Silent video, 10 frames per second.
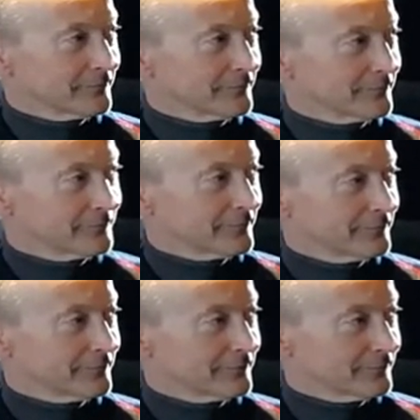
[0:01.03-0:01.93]

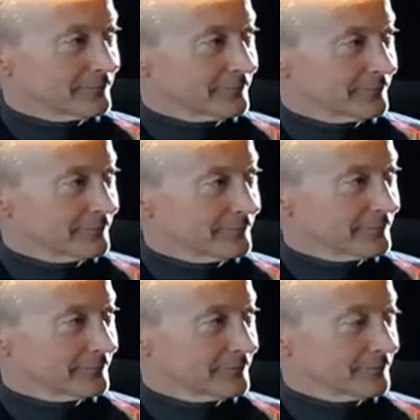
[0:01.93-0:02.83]

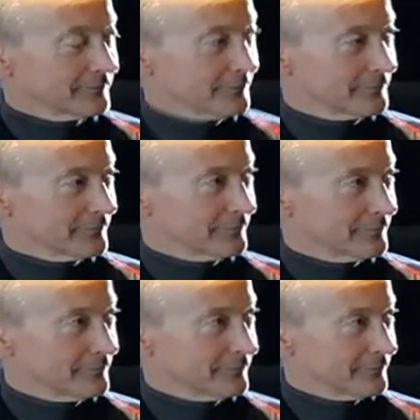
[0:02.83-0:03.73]

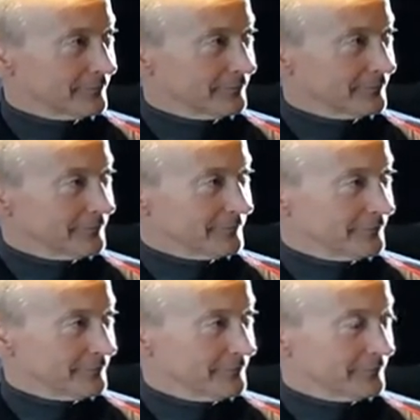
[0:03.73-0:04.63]

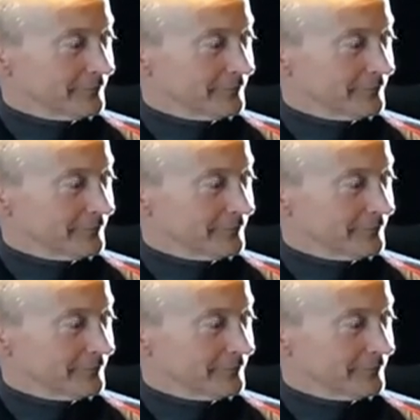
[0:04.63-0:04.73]
(not speaking)